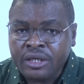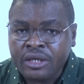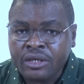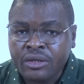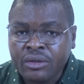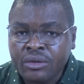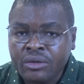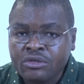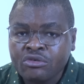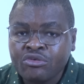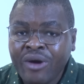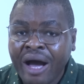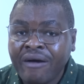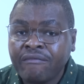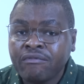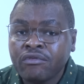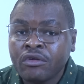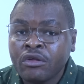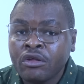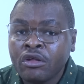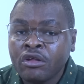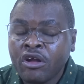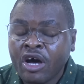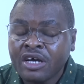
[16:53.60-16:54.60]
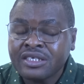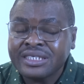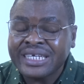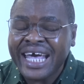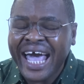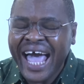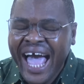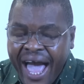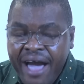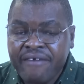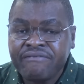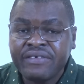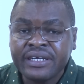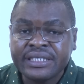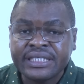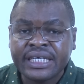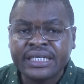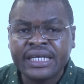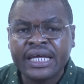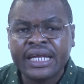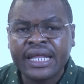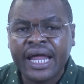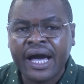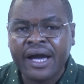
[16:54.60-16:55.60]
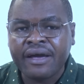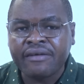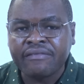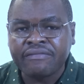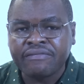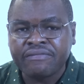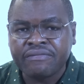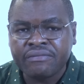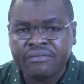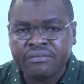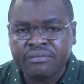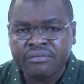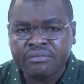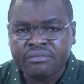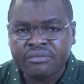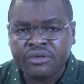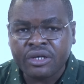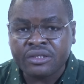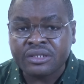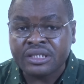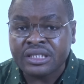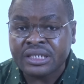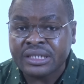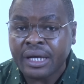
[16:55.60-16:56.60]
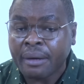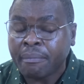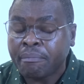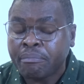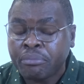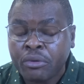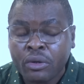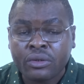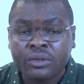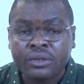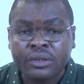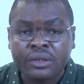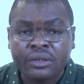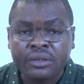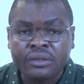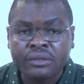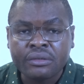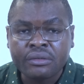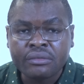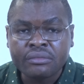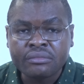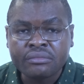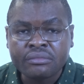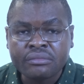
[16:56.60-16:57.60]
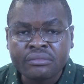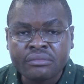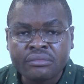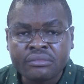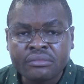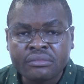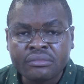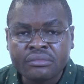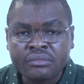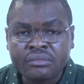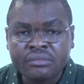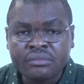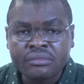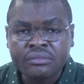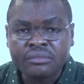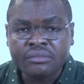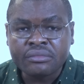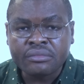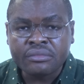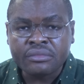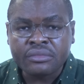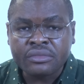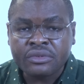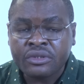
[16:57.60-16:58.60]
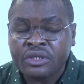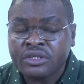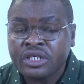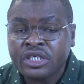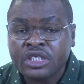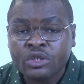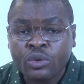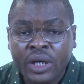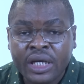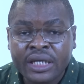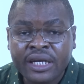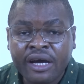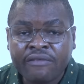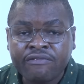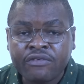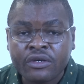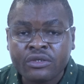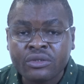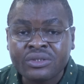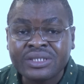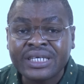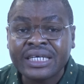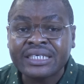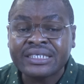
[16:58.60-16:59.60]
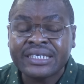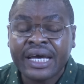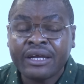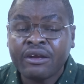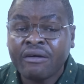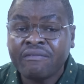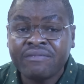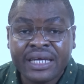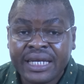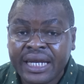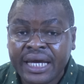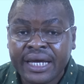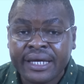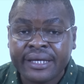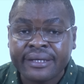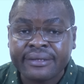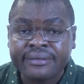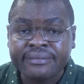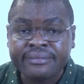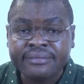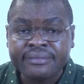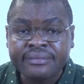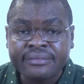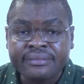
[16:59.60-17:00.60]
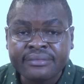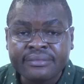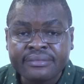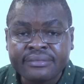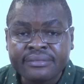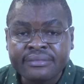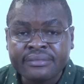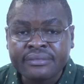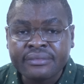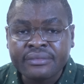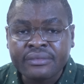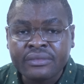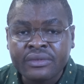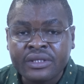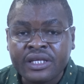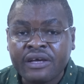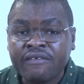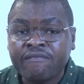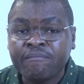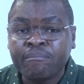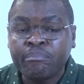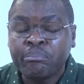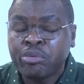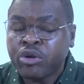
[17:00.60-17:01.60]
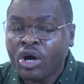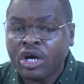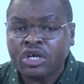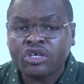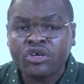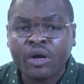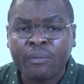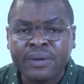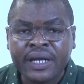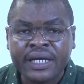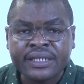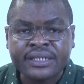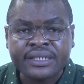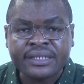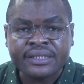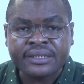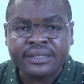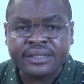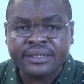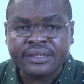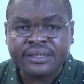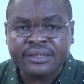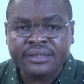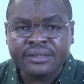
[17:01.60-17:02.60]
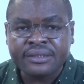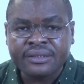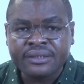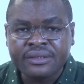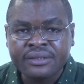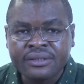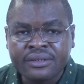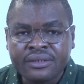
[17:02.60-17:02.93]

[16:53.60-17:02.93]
You know, you have lost everything in life. Your teeth are broken. Nothing is working out for you. It's a sign of delay. They've blocked your blessings.